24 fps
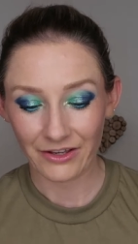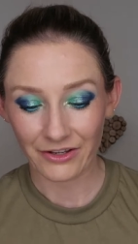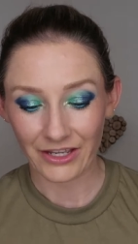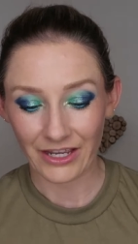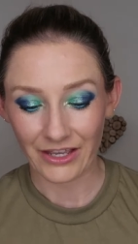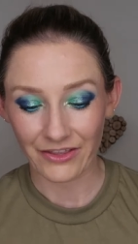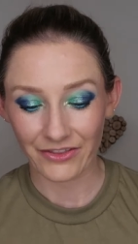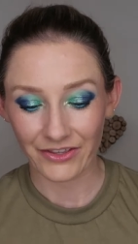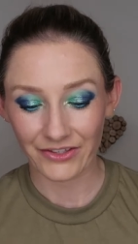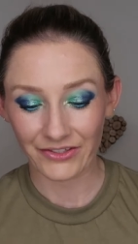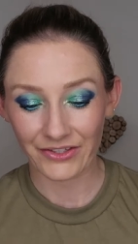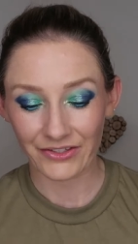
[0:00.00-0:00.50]

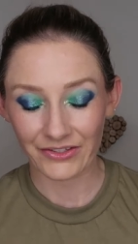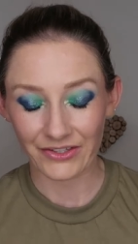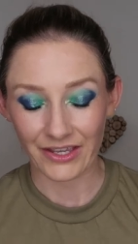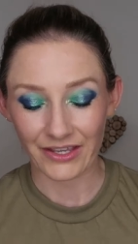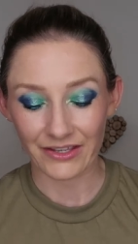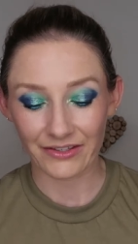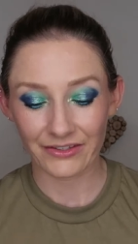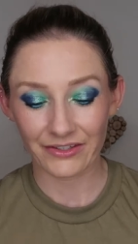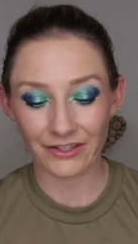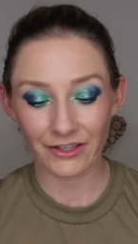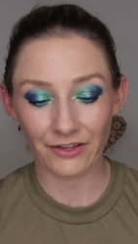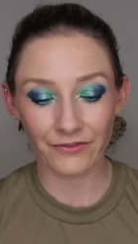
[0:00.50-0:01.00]
okay, this is
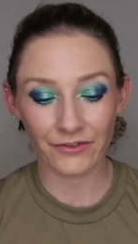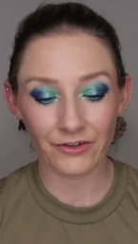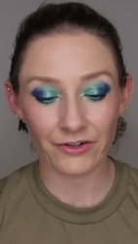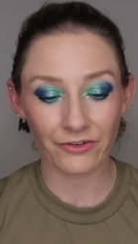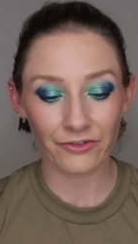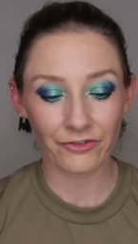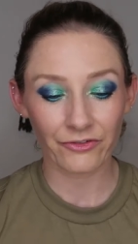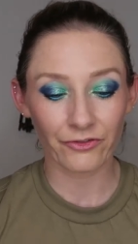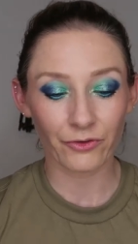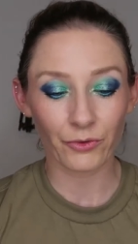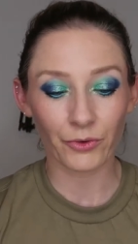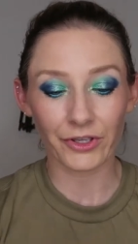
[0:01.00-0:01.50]
a silver
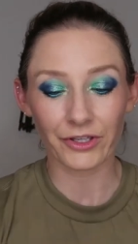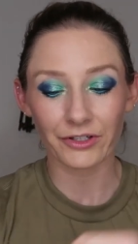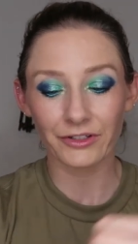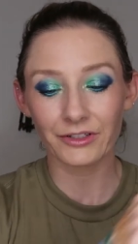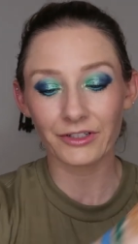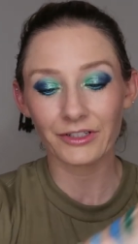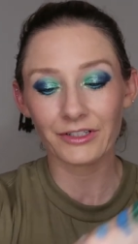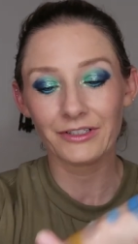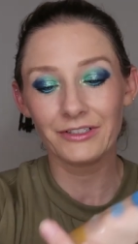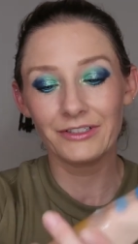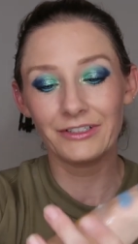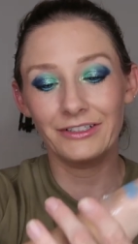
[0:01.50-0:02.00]

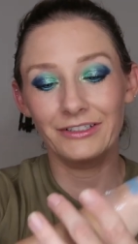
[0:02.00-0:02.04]
foil.